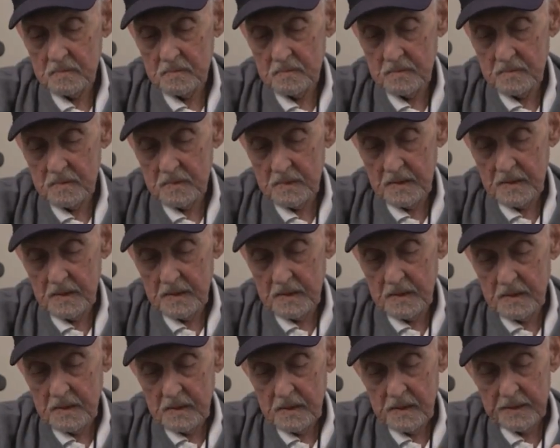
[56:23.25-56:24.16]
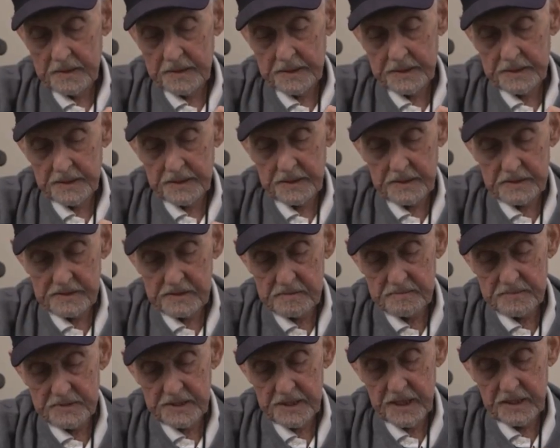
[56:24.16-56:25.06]
Wow. Gotta get
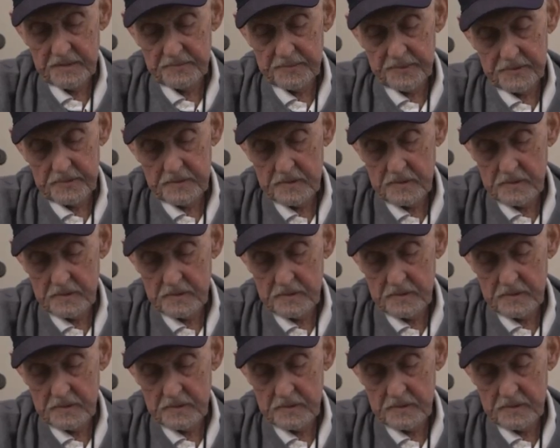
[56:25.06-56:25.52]
some tape.